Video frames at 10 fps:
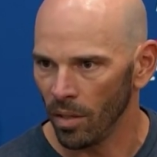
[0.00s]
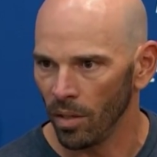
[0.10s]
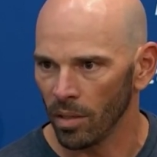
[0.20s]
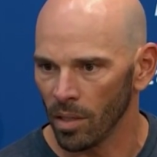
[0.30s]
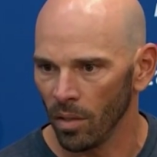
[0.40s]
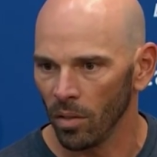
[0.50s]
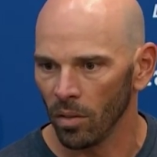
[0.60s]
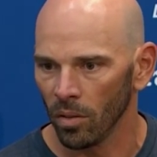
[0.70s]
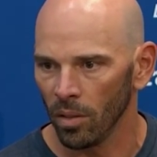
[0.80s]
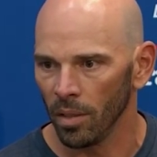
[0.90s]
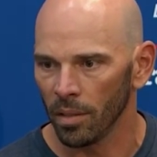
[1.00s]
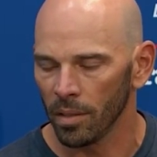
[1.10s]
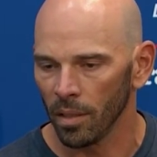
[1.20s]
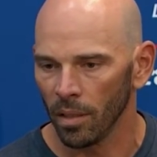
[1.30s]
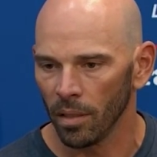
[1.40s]
You can tell
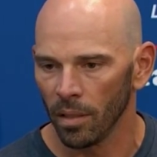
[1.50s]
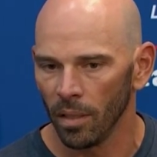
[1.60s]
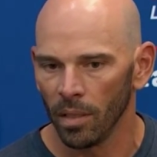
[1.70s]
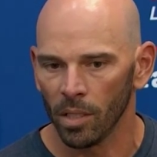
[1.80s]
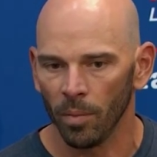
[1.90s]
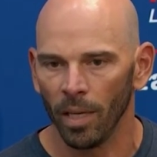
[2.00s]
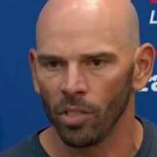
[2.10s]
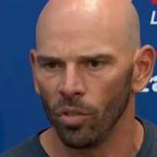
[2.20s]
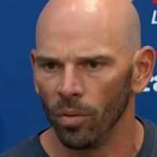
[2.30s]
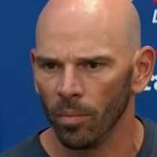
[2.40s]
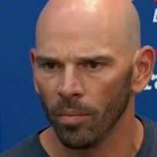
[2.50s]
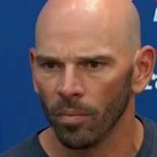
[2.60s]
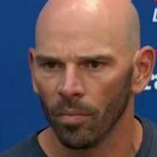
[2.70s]
it. Some guys knew him.